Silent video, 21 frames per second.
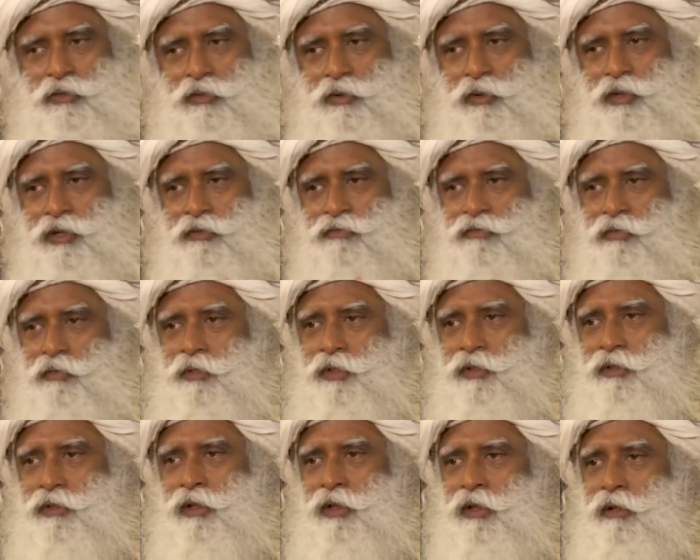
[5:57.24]
older
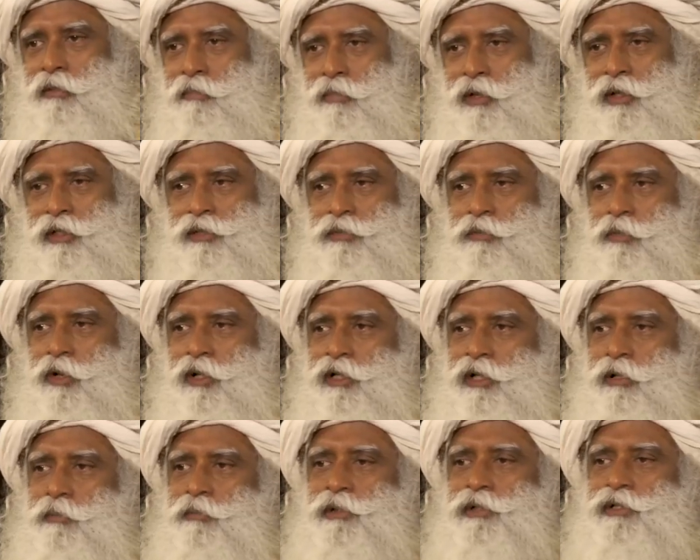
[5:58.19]
women, built small
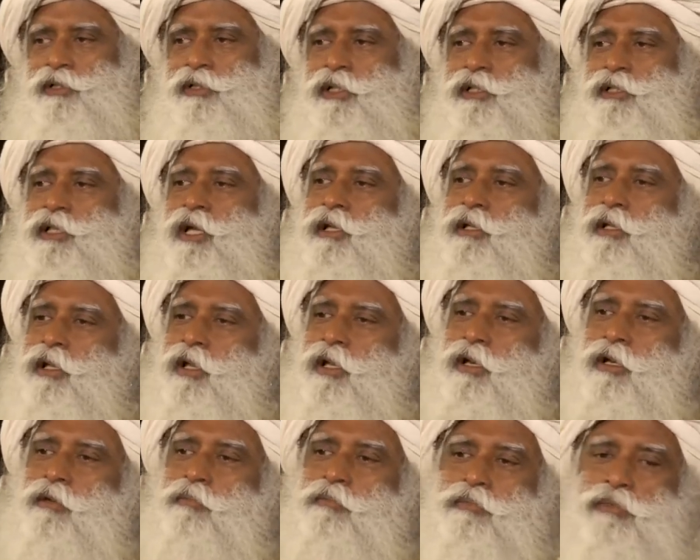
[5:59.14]
temples, they sat there
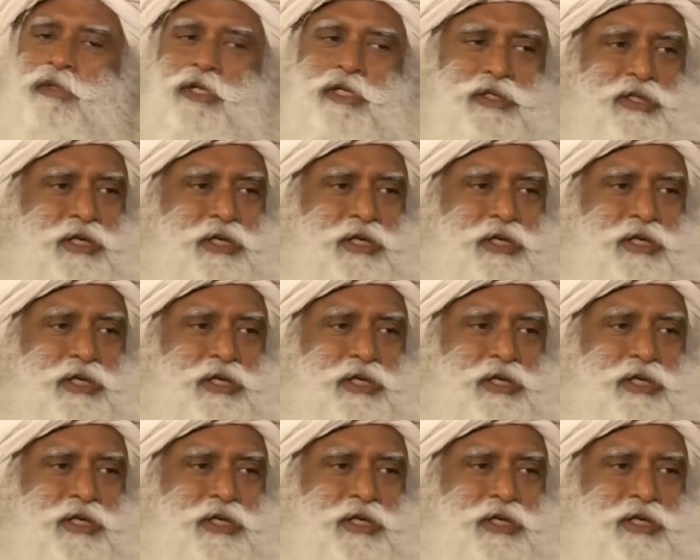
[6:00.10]
and they